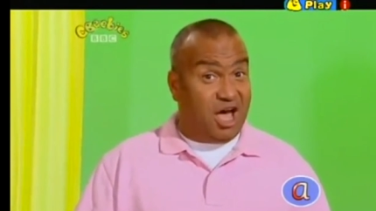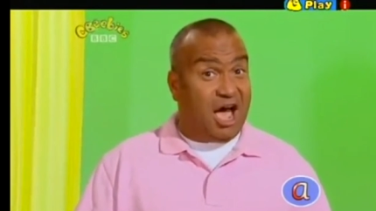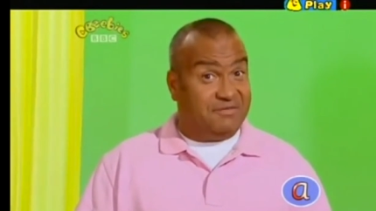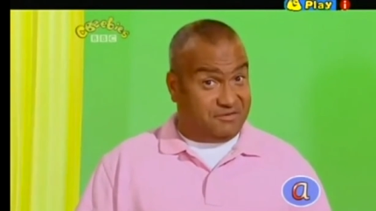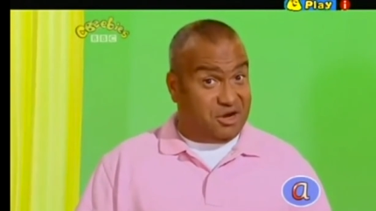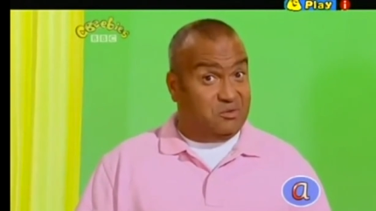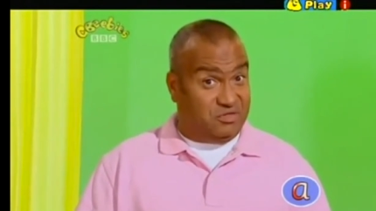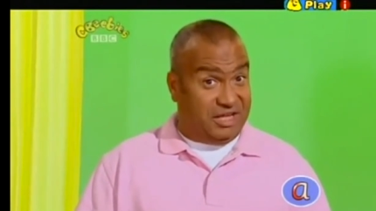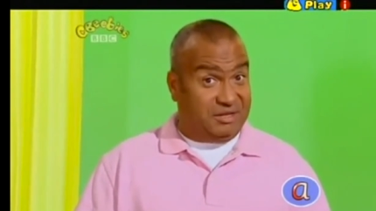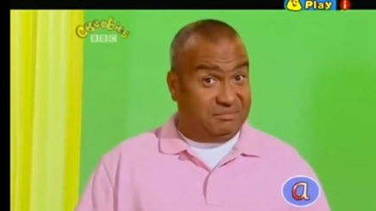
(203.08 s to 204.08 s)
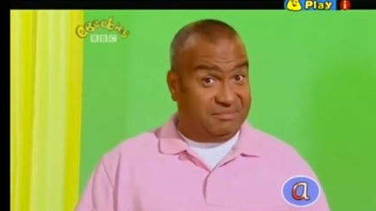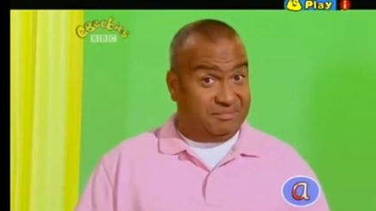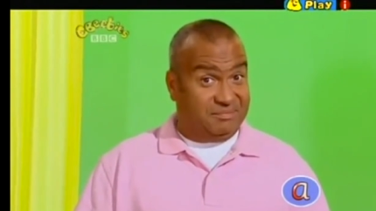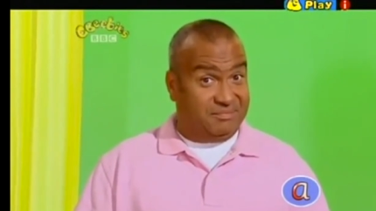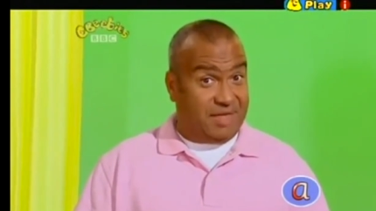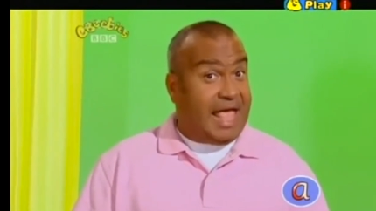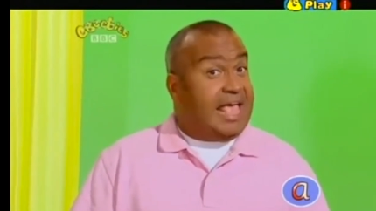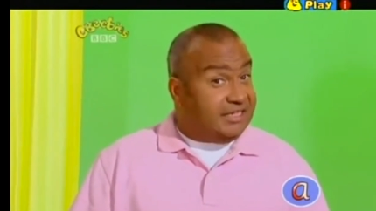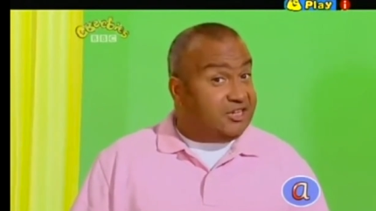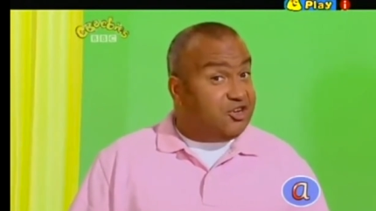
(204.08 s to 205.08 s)
life, don't they?
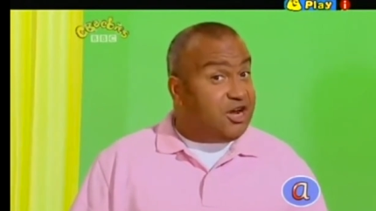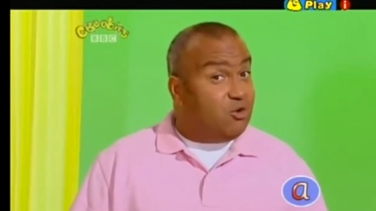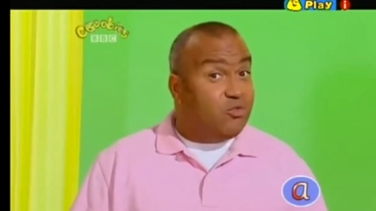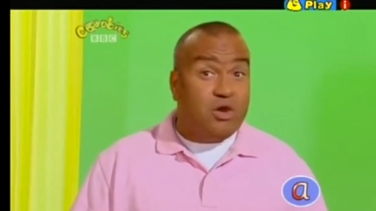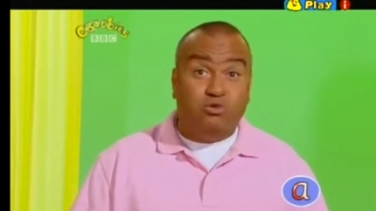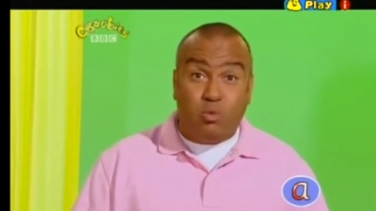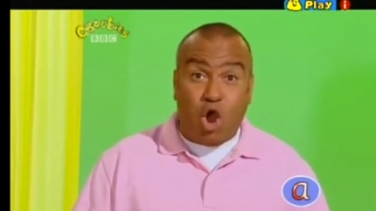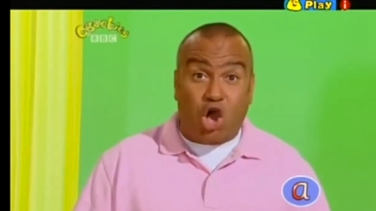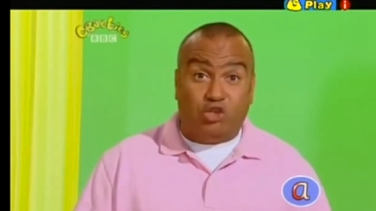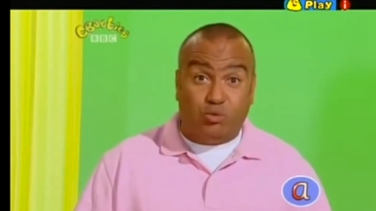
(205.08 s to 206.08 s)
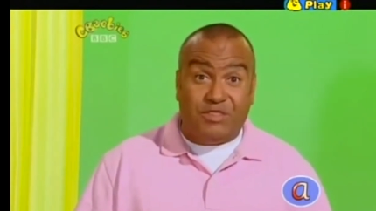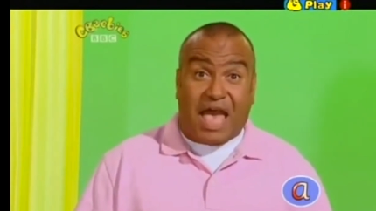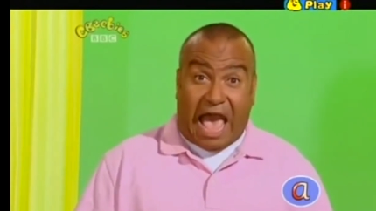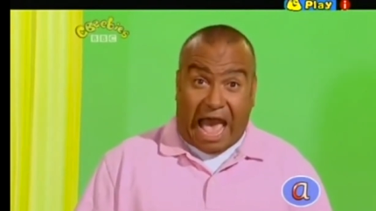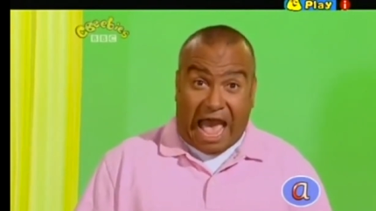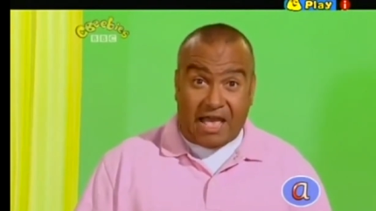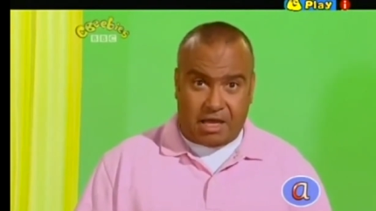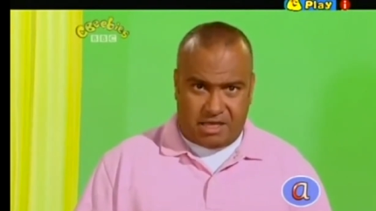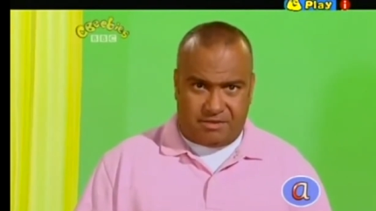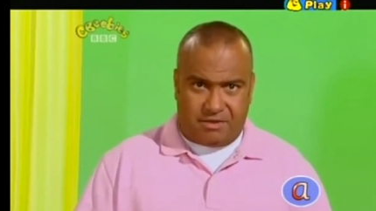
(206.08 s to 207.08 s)
Did you hear all those words with a
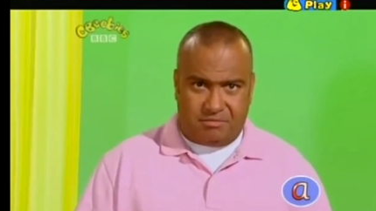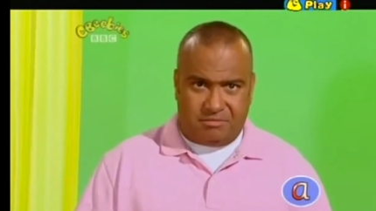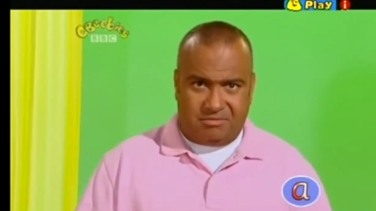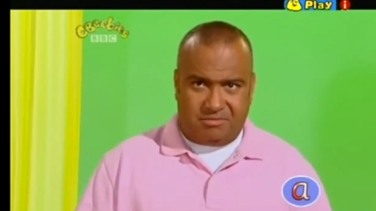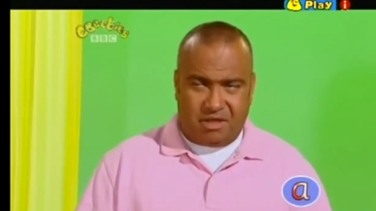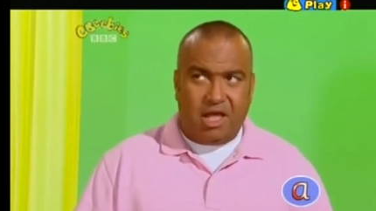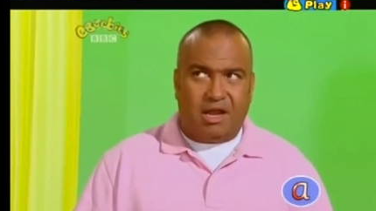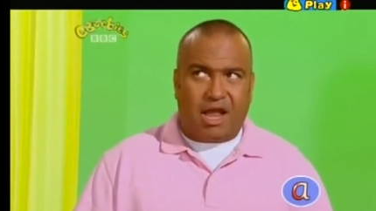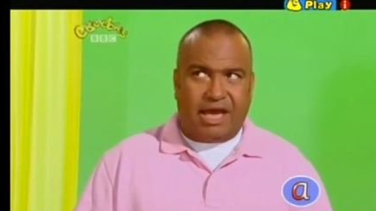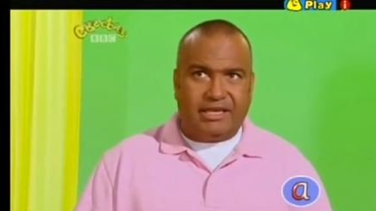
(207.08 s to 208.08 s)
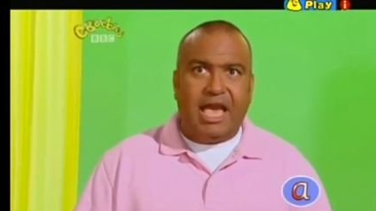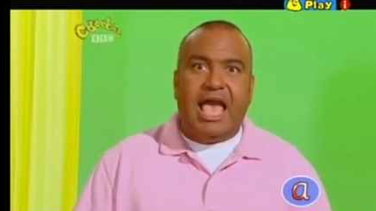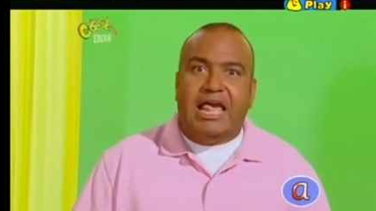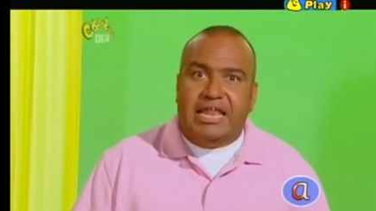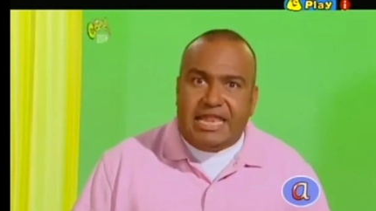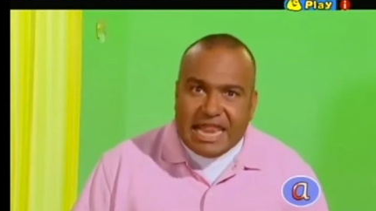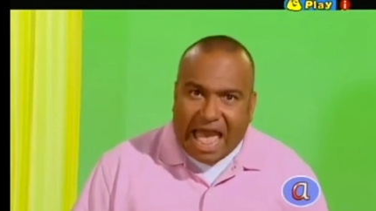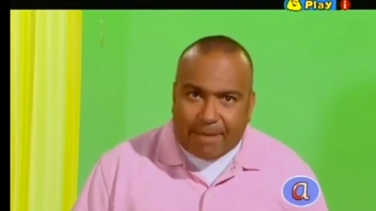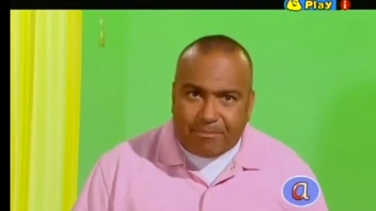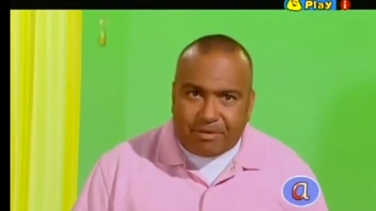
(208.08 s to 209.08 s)
in them? Like
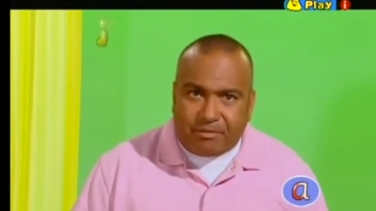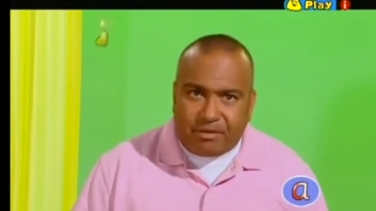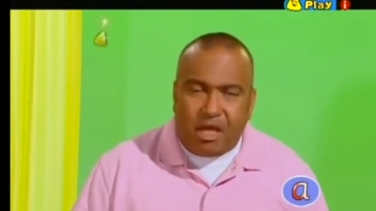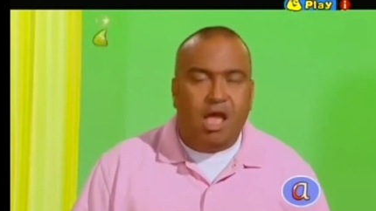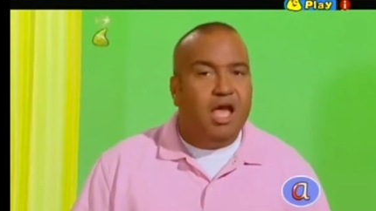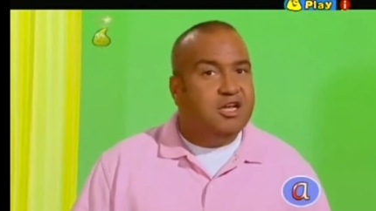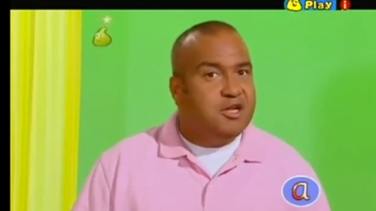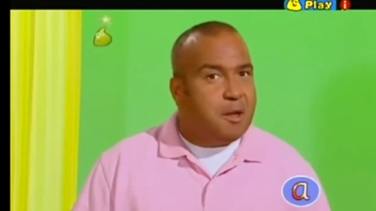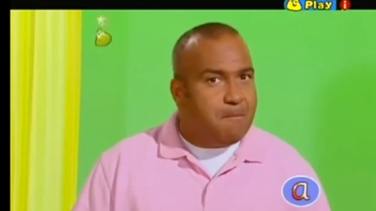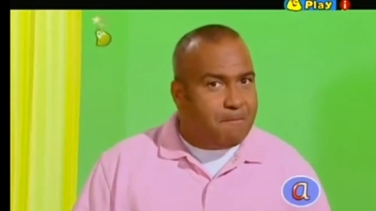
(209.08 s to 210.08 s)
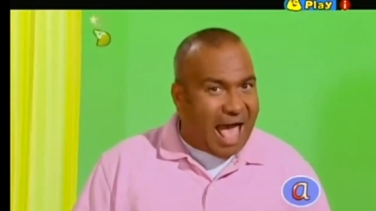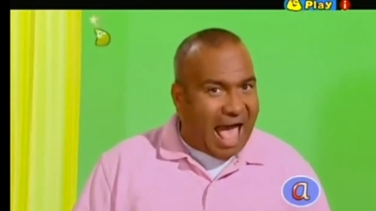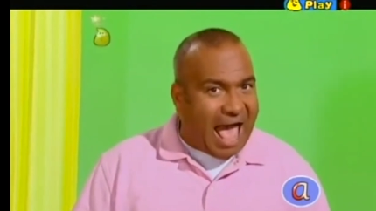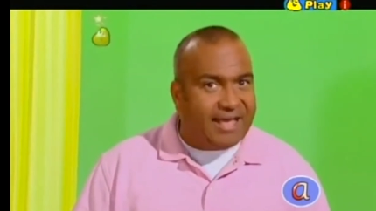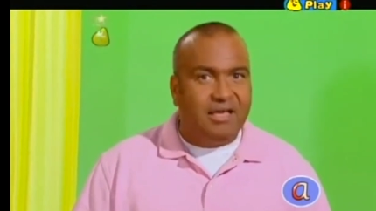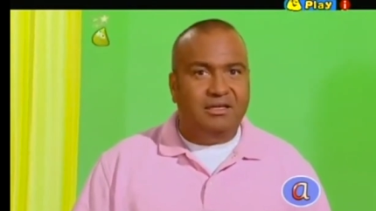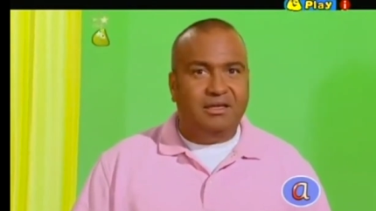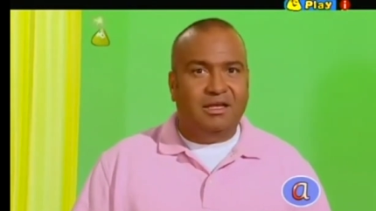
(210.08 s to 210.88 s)
lap and bag